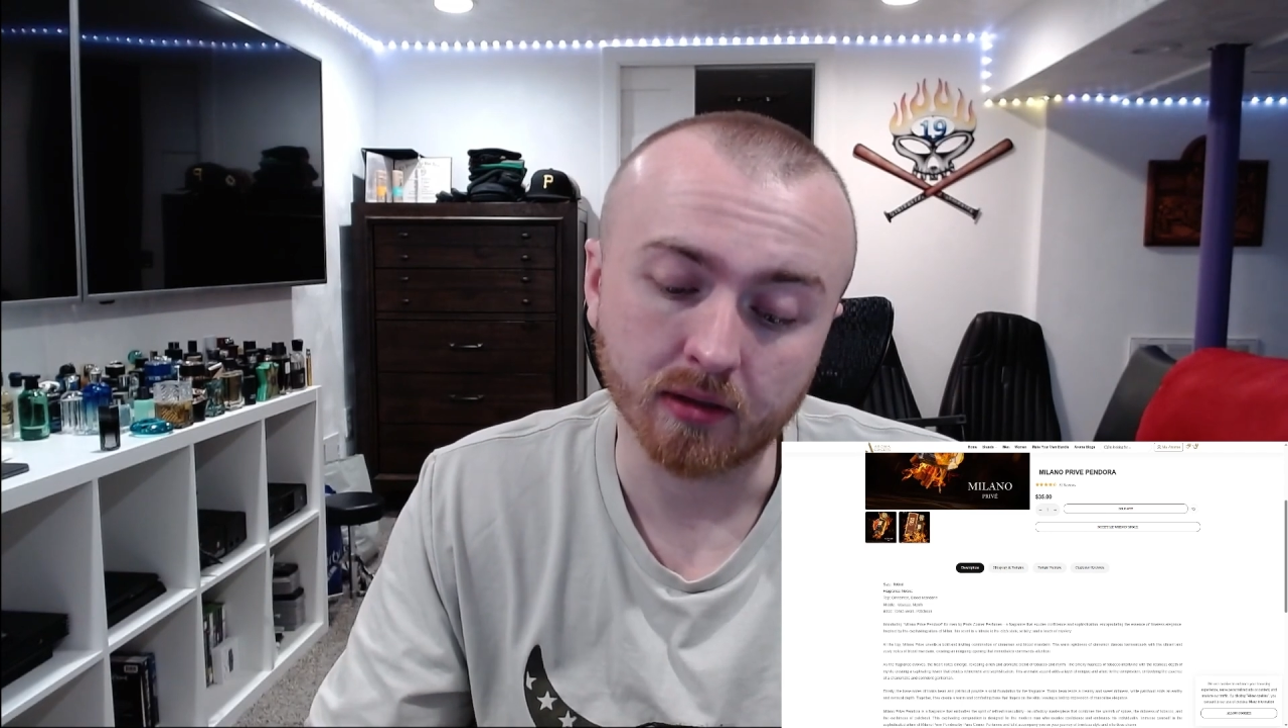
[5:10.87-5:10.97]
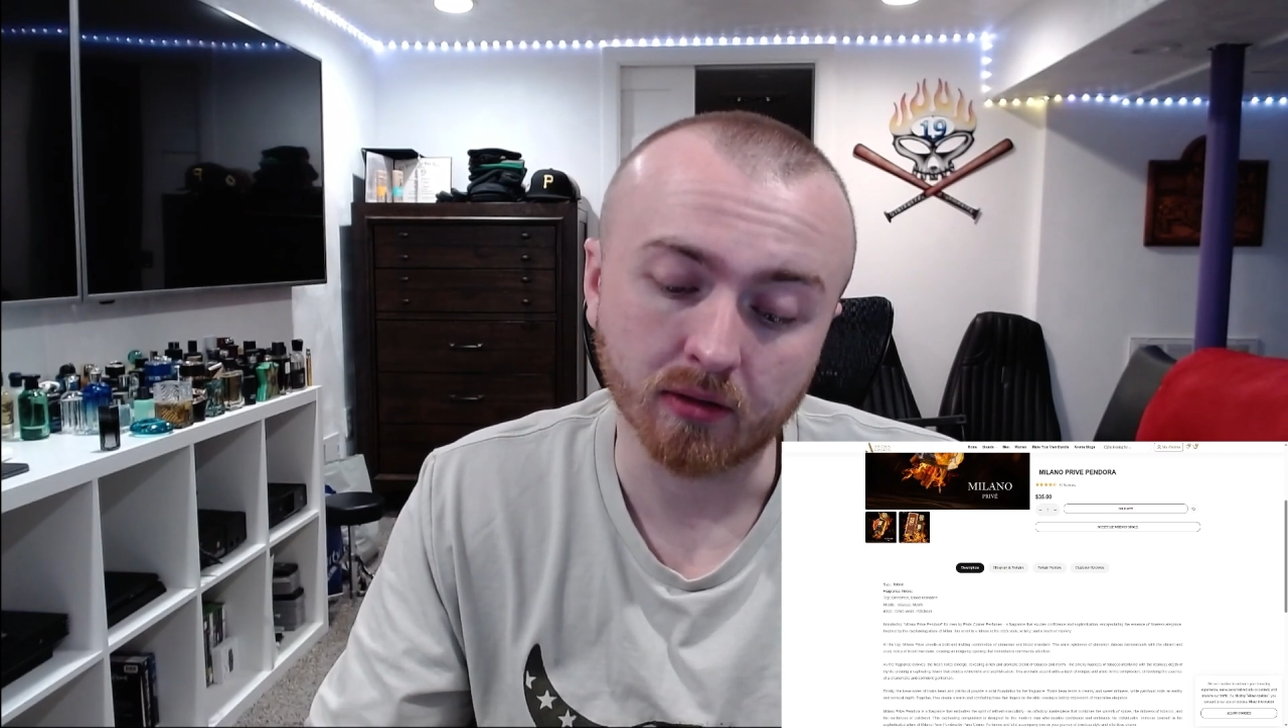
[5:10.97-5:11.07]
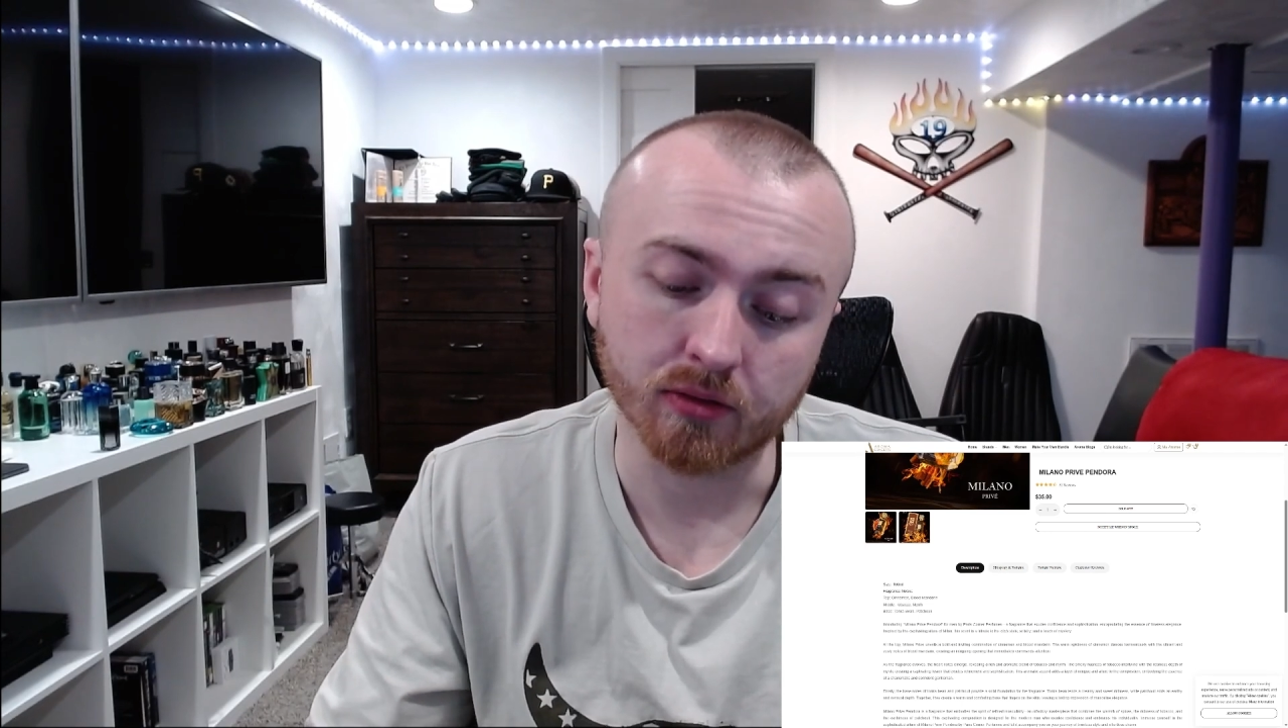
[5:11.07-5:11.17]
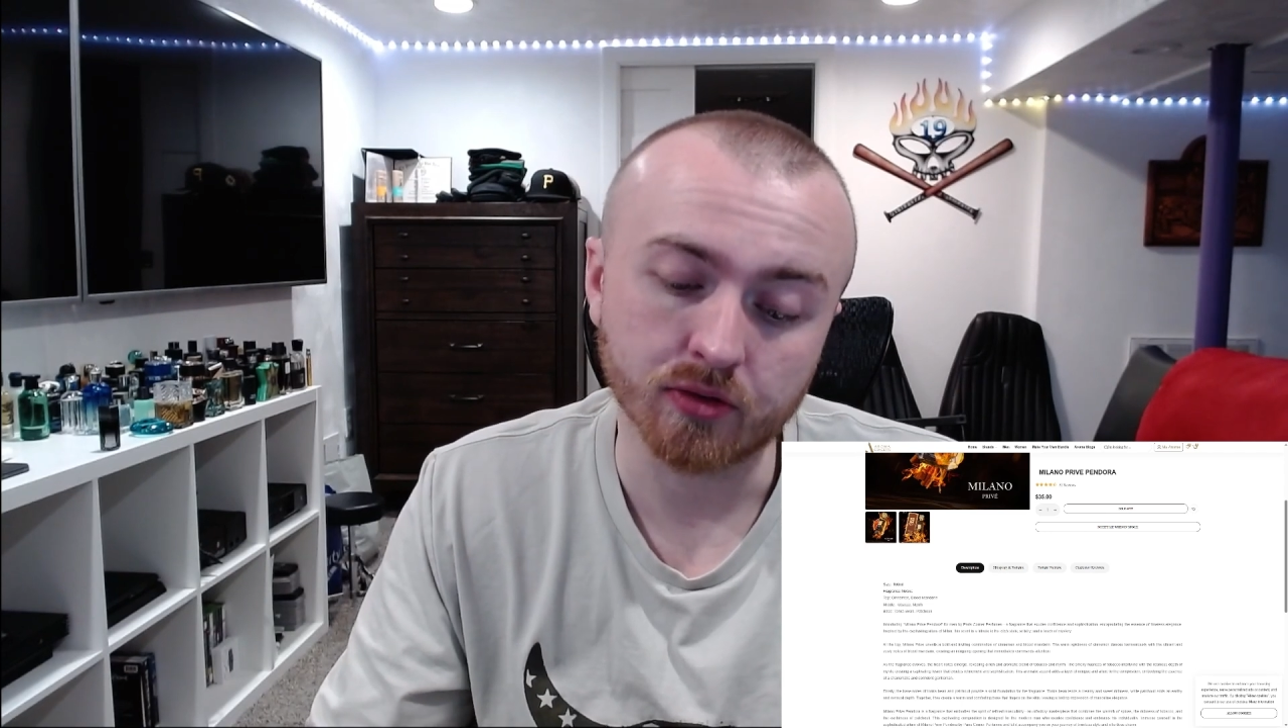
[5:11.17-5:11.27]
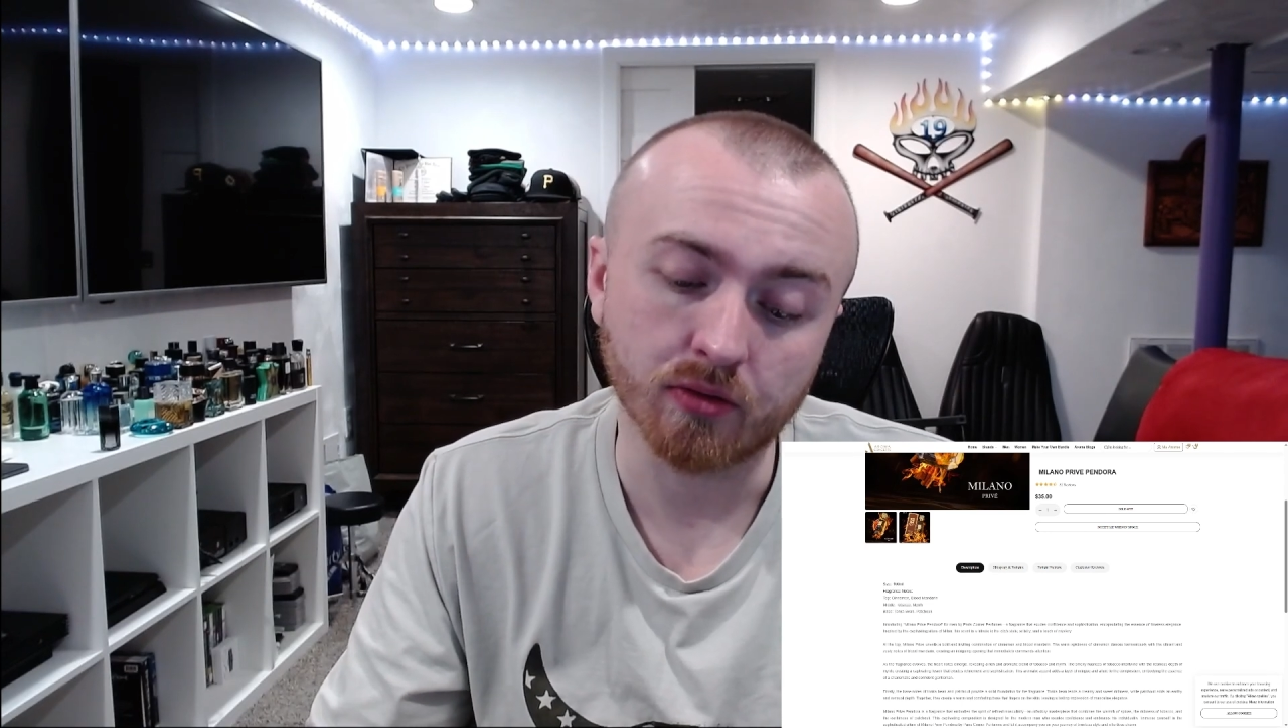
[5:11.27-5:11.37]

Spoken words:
a little too